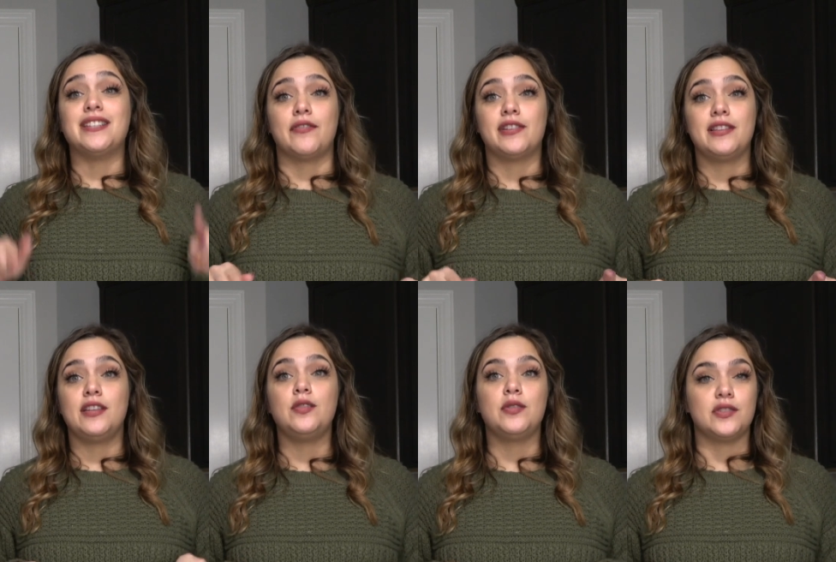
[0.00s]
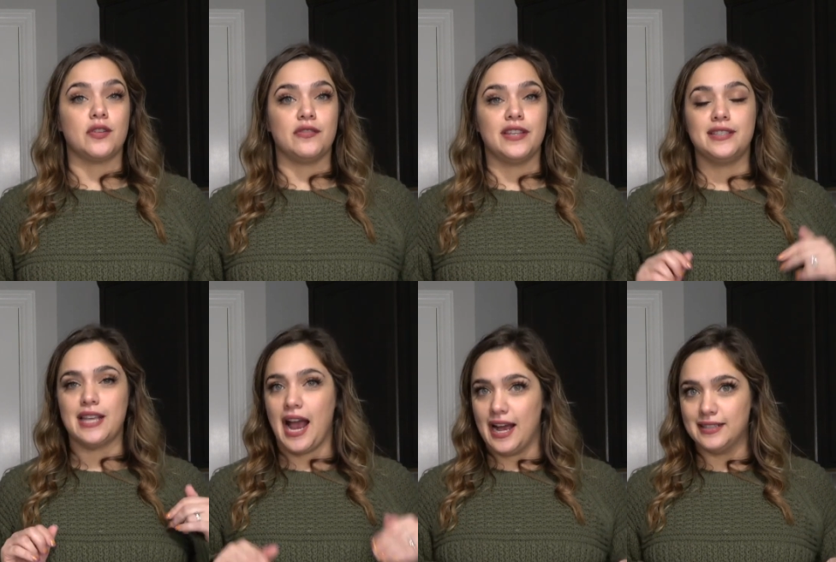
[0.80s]
definitely think you could serve this
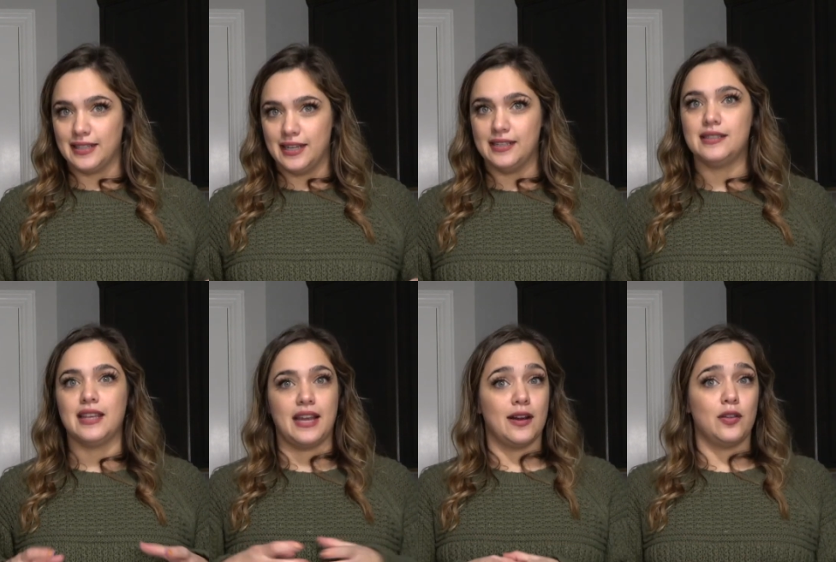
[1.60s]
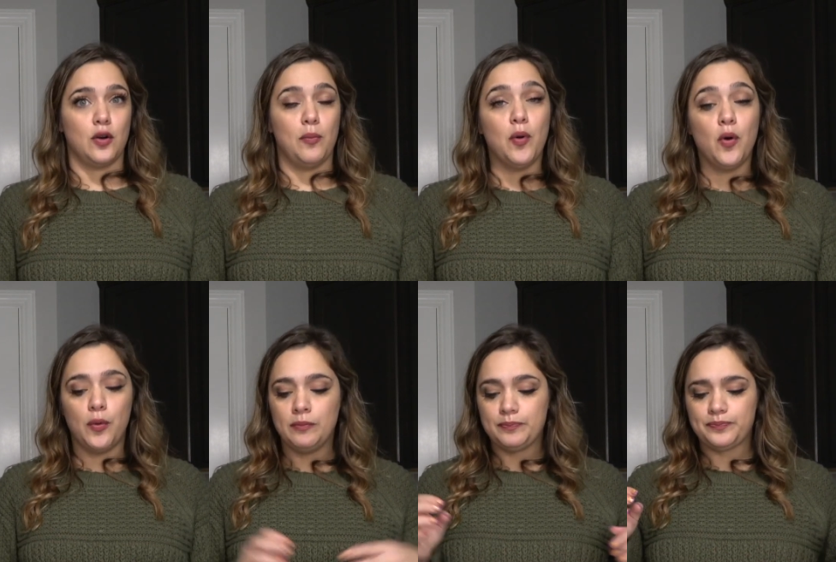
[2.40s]
as is, like in a little
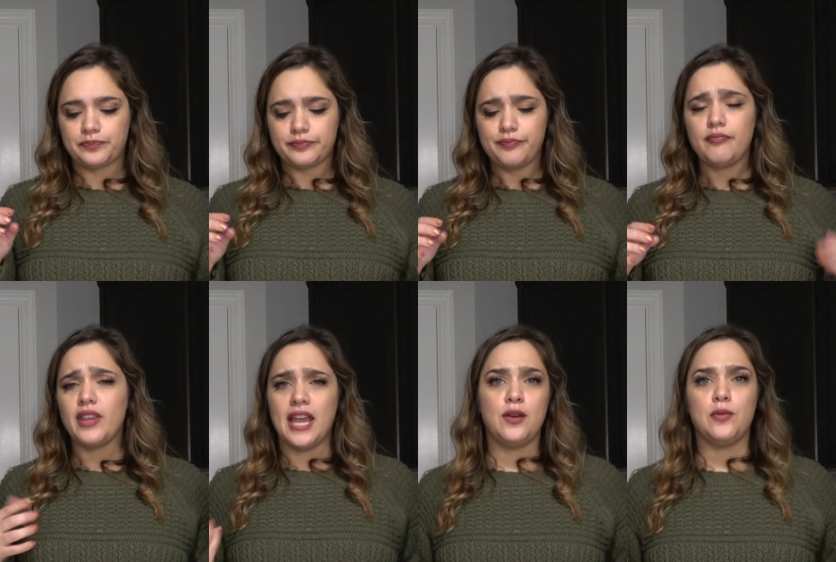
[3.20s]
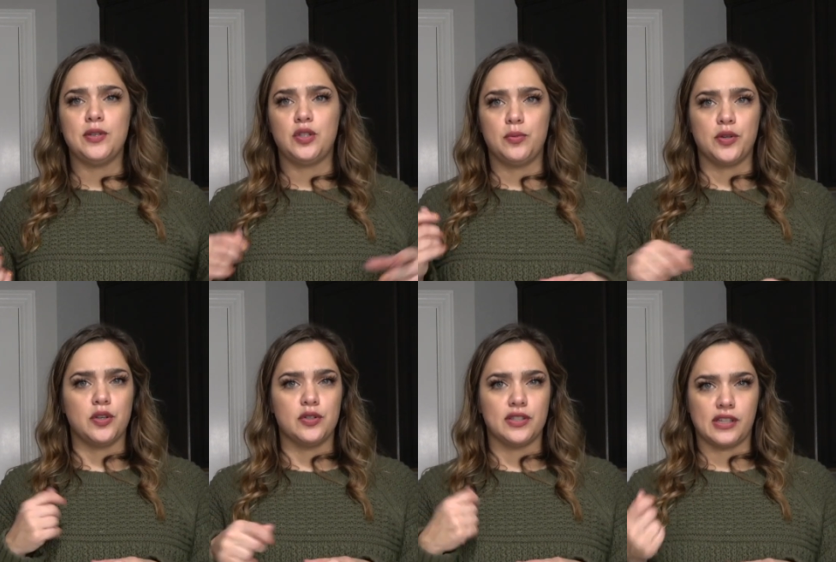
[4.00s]
bowl, and it would be super
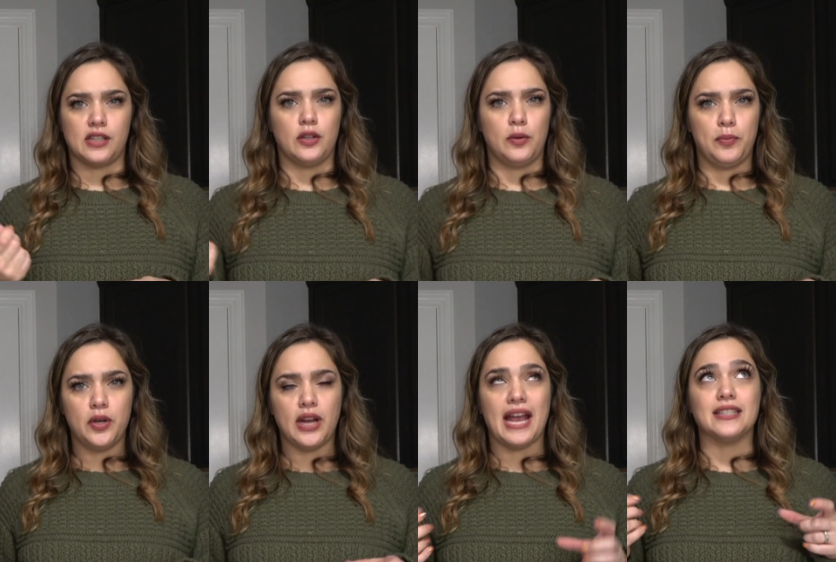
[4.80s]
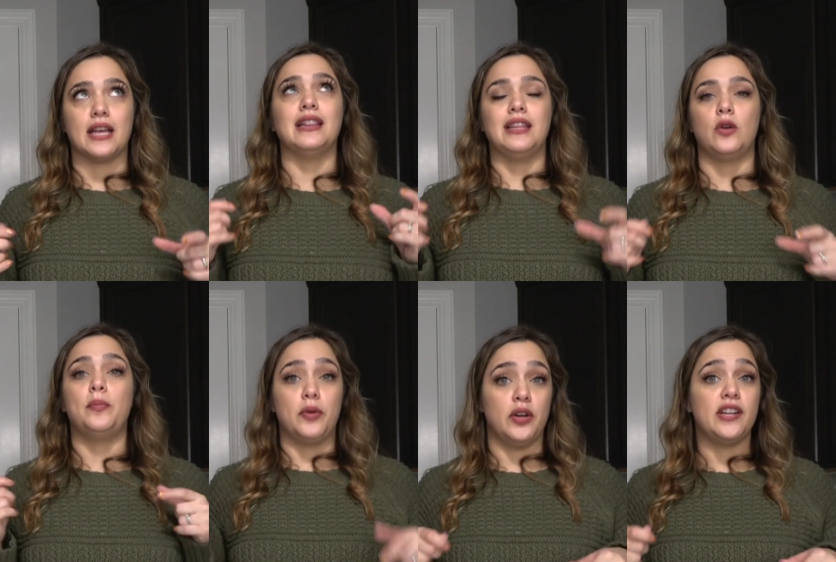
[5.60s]
cute, just like a little
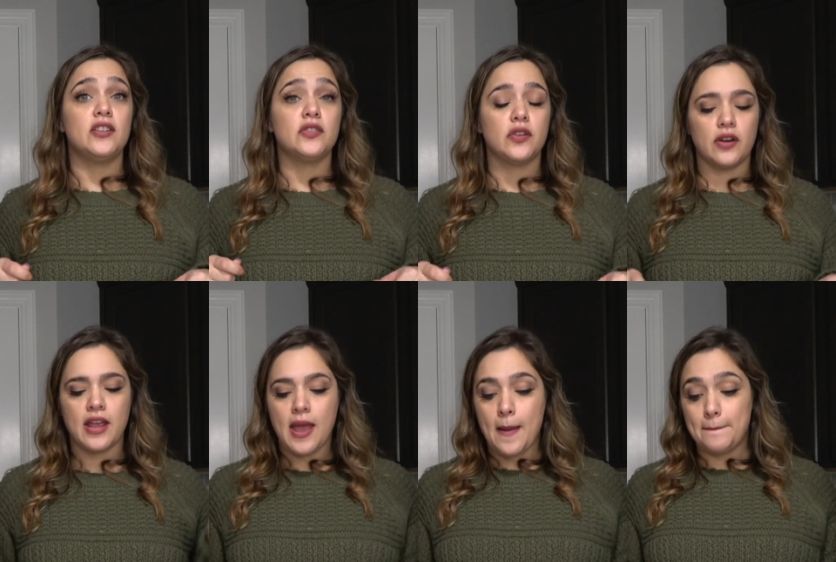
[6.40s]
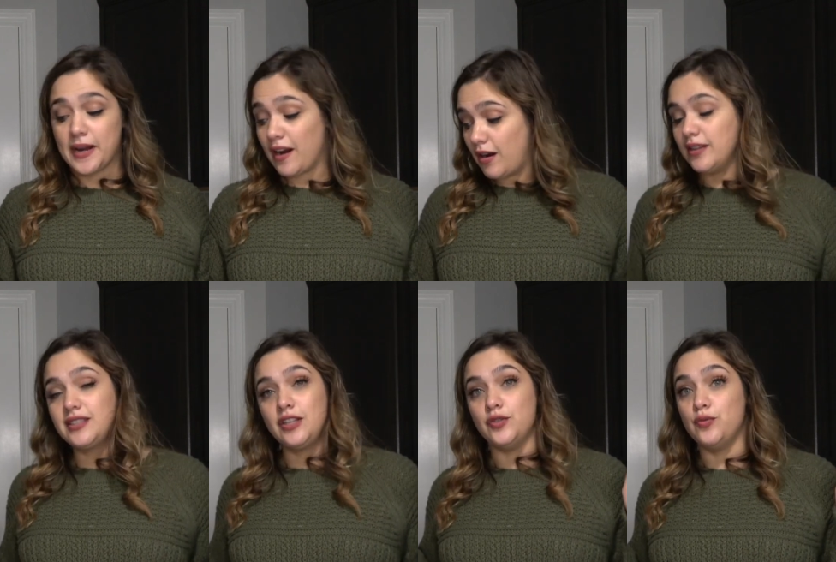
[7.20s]
pudding dessert. But I
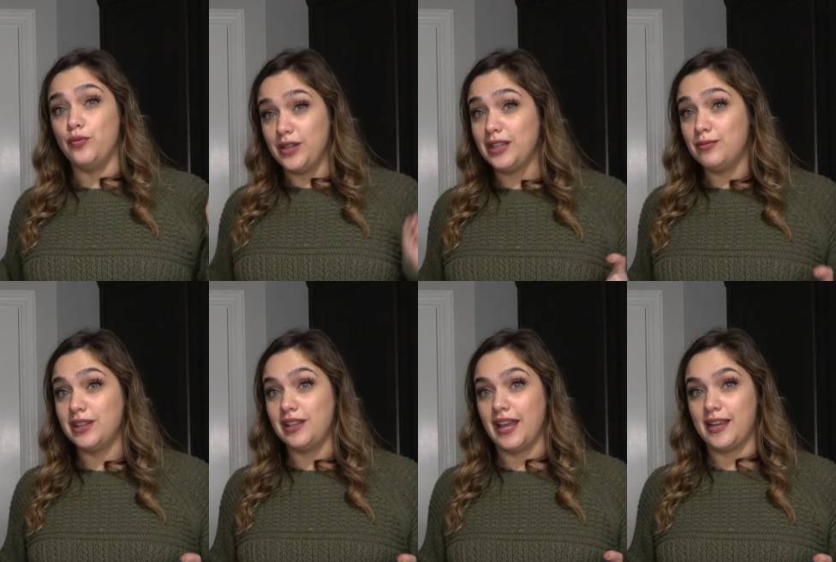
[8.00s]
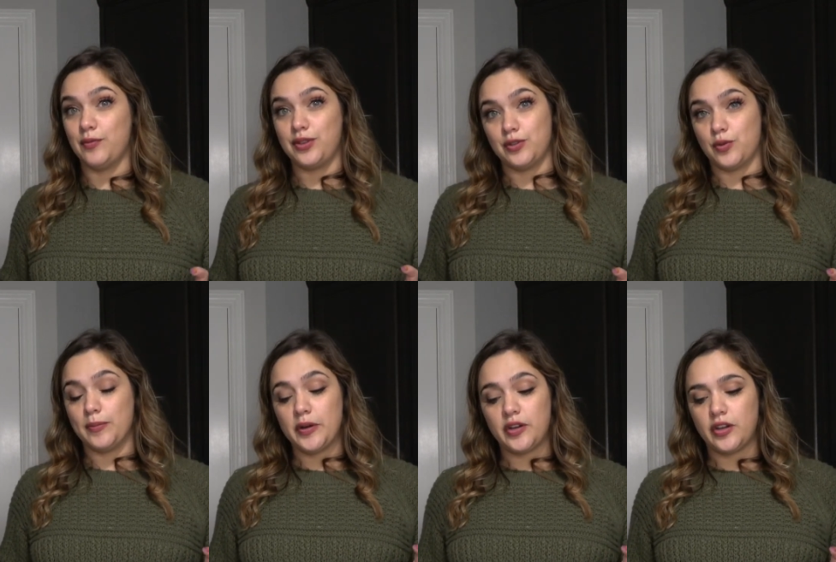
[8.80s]
honestly do really, really like it with the
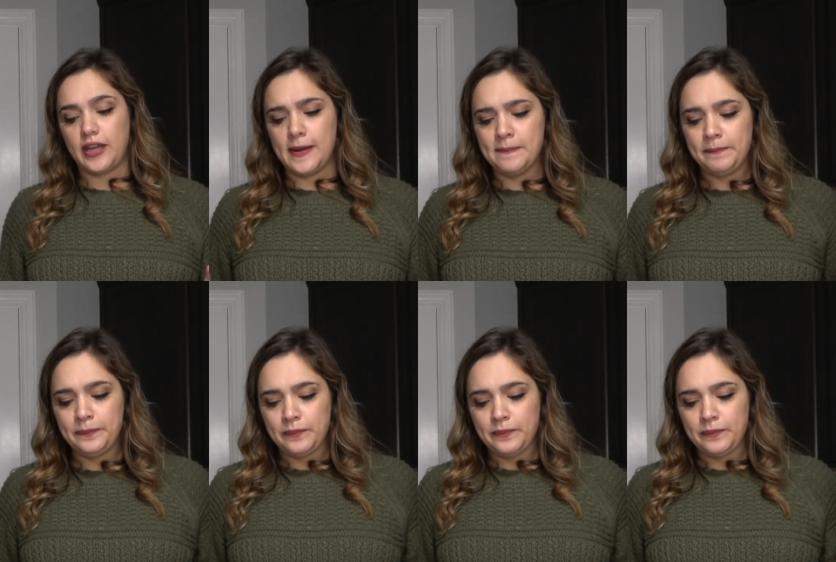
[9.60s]
shortbread cookie.